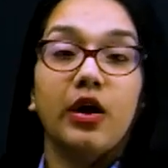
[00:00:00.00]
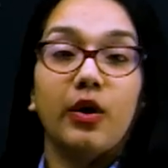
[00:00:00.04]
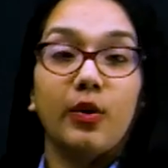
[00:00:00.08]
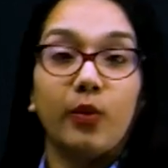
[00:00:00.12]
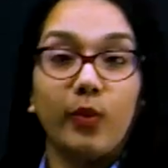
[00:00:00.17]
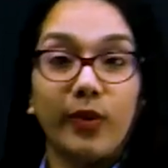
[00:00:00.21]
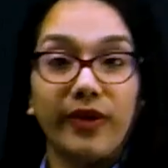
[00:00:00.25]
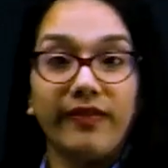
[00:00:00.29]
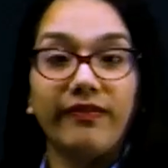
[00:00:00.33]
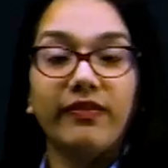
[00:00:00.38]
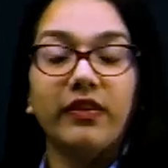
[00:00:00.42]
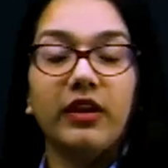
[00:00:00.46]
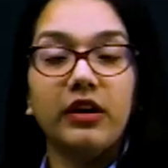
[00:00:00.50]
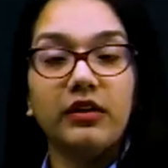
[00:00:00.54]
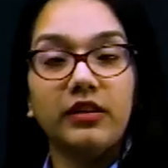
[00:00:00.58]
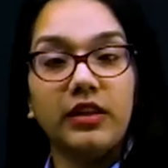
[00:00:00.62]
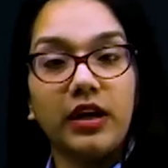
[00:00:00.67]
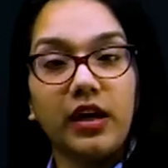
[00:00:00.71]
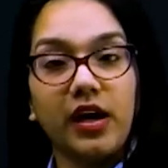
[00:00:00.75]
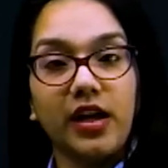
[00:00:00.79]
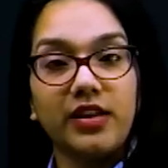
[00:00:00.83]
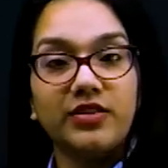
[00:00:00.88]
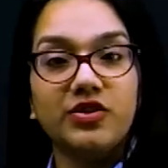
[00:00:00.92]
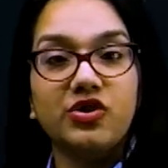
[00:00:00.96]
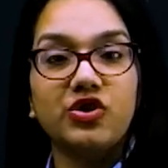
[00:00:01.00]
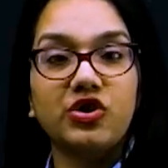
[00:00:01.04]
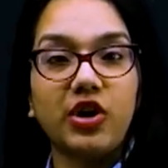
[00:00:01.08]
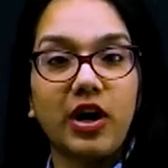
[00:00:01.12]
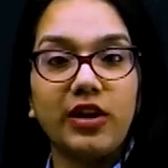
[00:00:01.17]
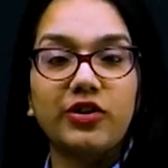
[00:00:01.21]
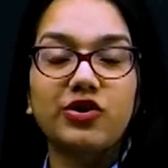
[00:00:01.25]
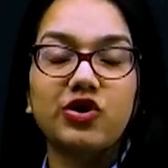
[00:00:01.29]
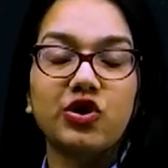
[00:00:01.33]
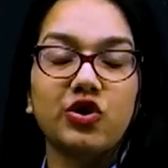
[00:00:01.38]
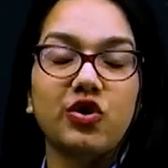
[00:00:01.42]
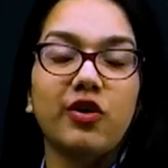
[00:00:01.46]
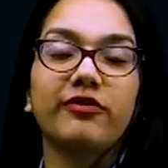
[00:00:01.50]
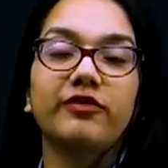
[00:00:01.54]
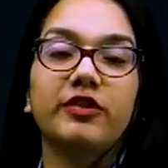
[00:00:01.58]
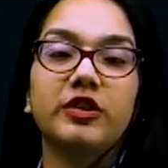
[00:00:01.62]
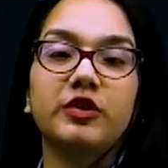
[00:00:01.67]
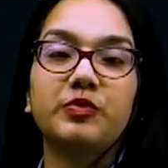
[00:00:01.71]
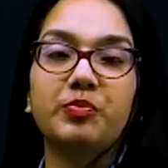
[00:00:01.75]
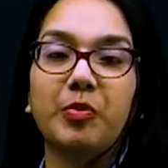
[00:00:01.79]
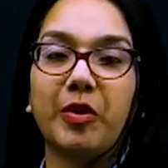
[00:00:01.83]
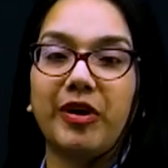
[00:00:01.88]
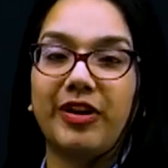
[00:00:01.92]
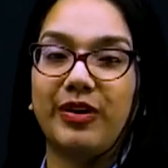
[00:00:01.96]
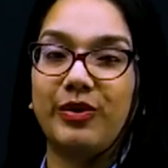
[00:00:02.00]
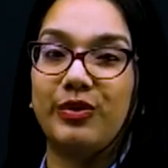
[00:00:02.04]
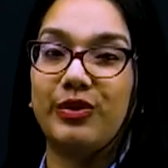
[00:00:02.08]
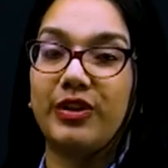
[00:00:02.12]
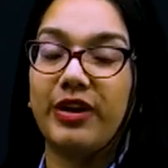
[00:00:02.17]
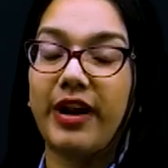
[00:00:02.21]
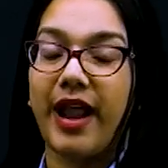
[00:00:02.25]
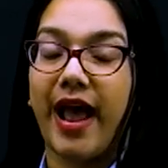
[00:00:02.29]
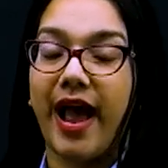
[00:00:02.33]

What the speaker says: with the construction of this particular